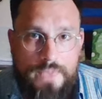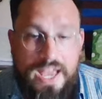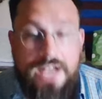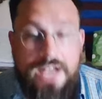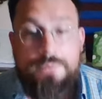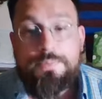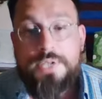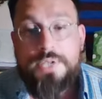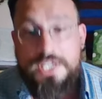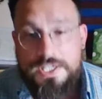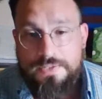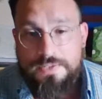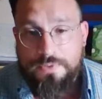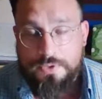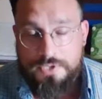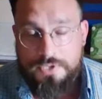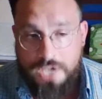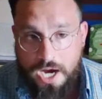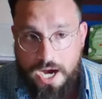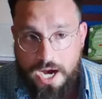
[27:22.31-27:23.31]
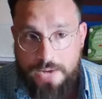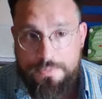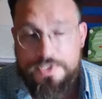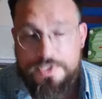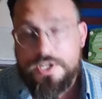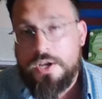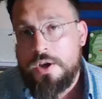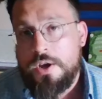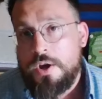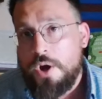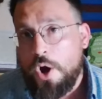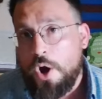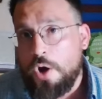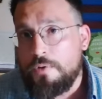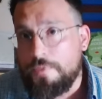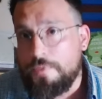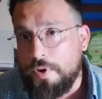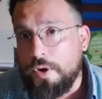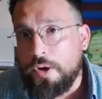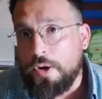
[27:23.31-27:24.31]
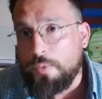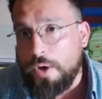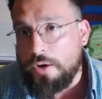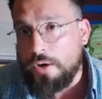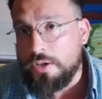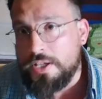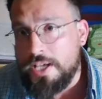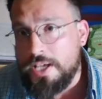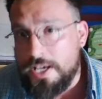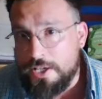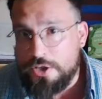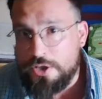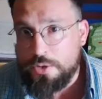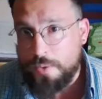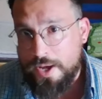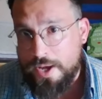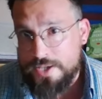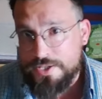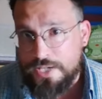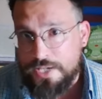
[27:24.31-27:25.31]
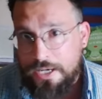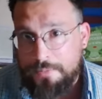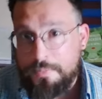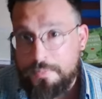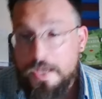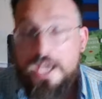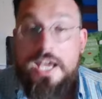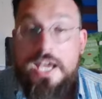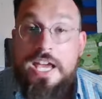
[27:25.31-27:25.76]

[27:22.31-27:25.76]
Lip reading: and peaceful times are very rarely interesting.